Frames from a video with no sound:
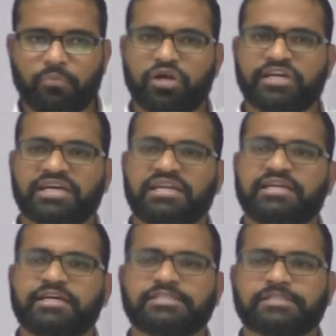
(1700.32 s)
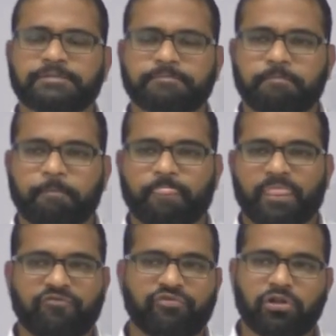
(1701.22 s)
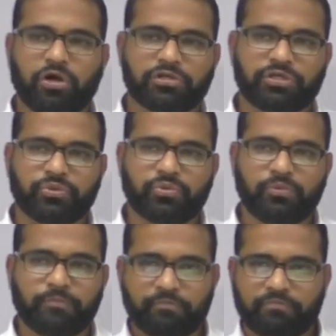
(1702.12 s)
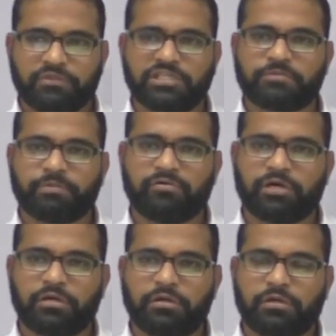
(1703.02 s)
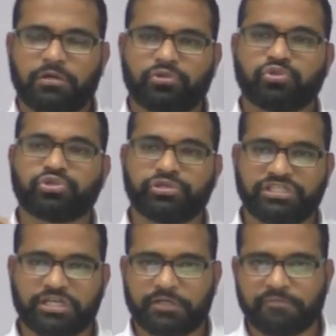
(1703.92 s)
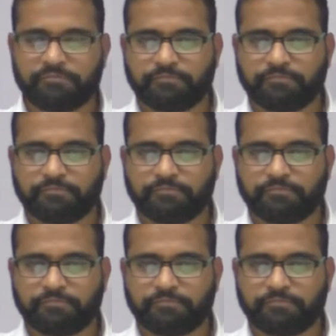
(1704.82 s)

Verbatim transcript: political leaders will not give this power to judiciary